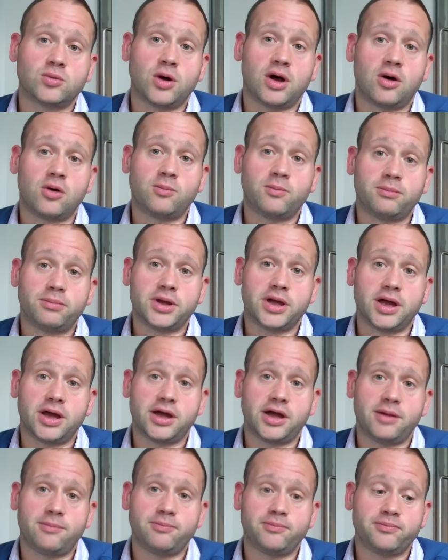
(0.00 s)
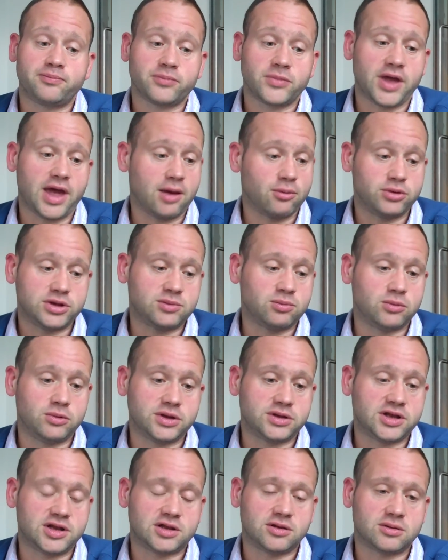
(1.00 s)
as well. But um, yeah,
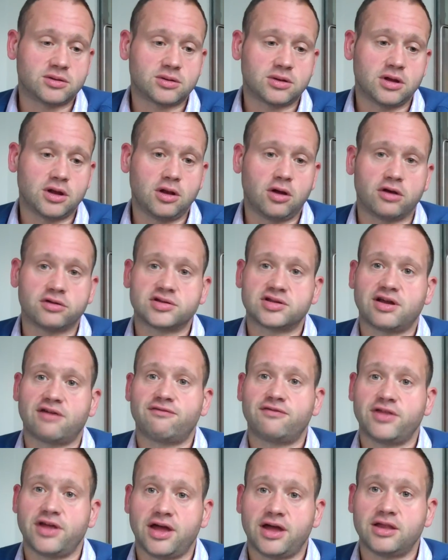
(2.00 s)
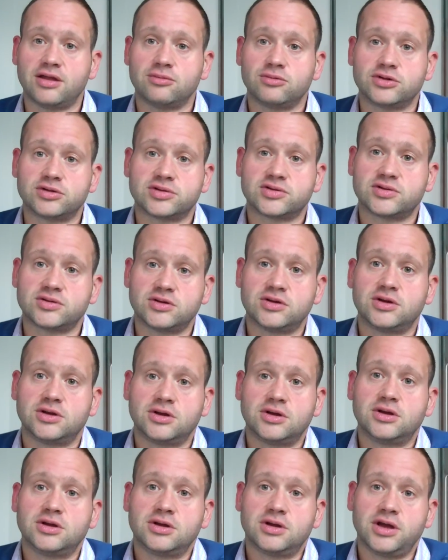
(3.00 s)
we, we did a lot of stuff there. That was,
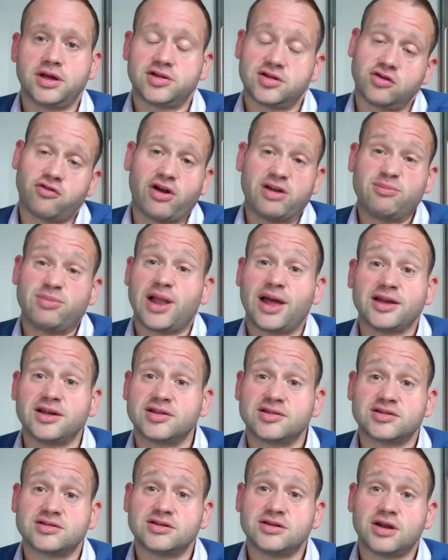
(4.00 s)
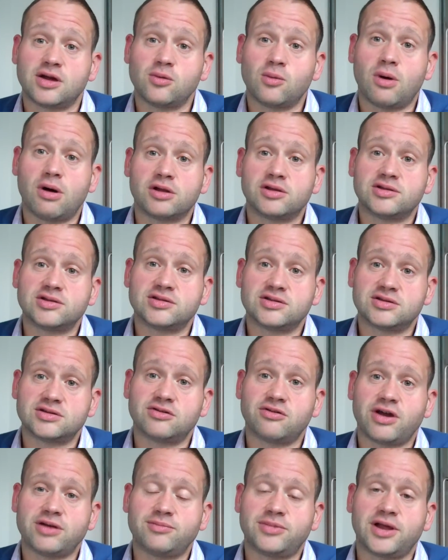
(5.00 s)
it's a great place. You know, Widen's
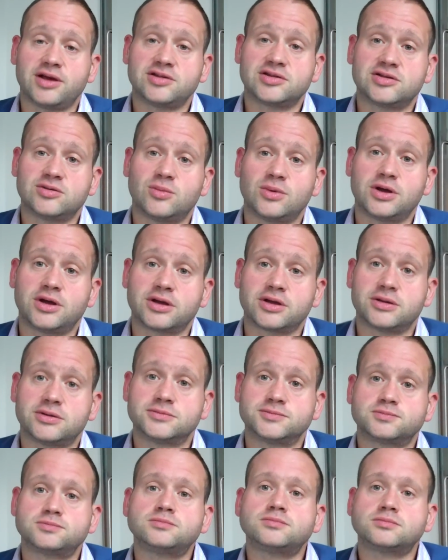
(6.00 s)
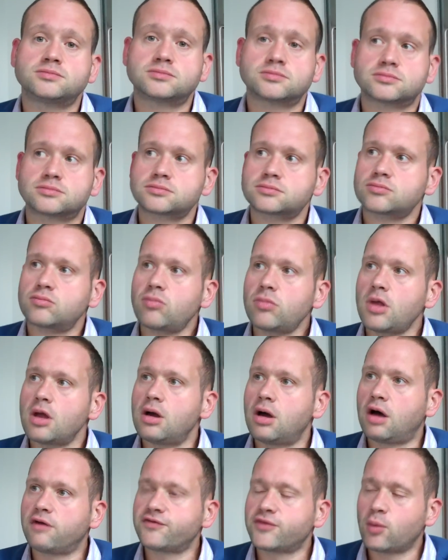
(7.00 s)
is a great place. To and after Widen's?
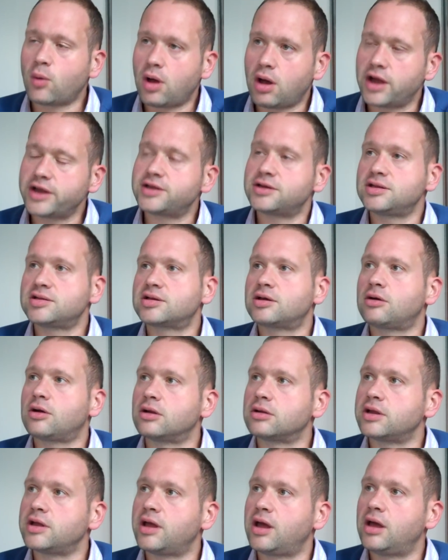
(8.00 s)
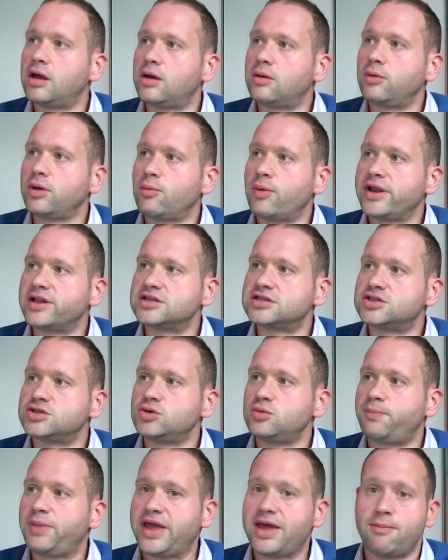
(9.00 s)
After Widen's, uh, we went
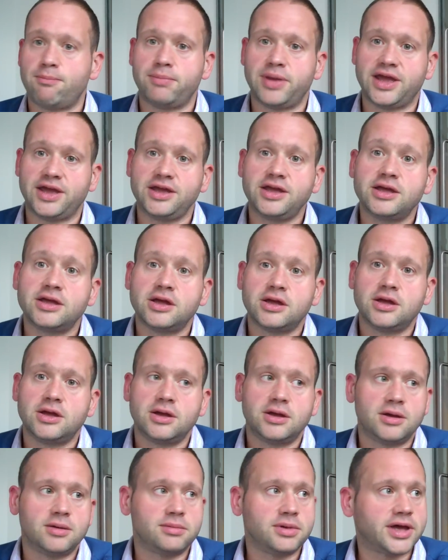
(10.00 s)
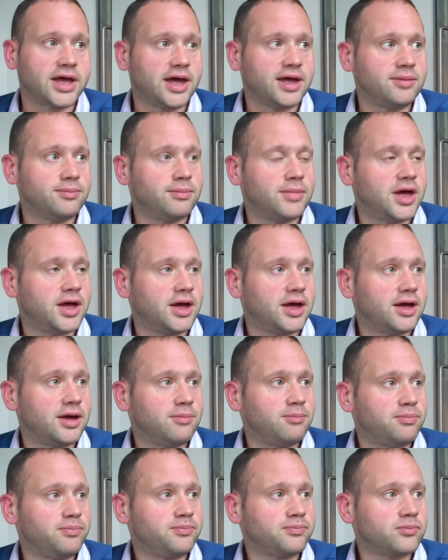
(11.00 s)
to B M B, became
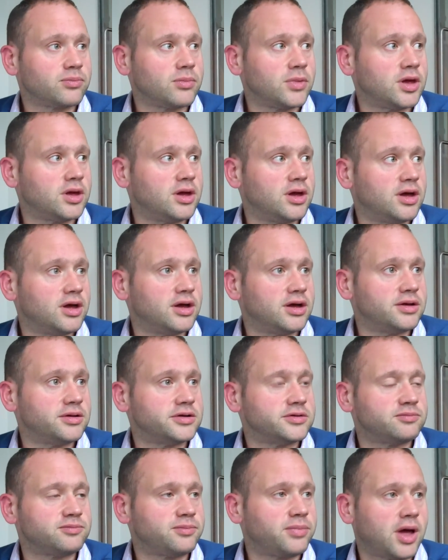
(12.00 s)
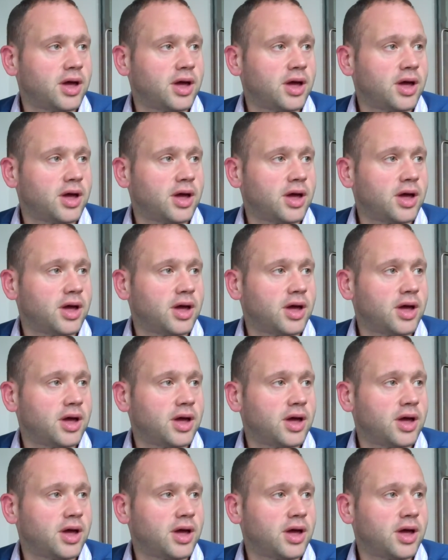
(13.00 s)
um, uh,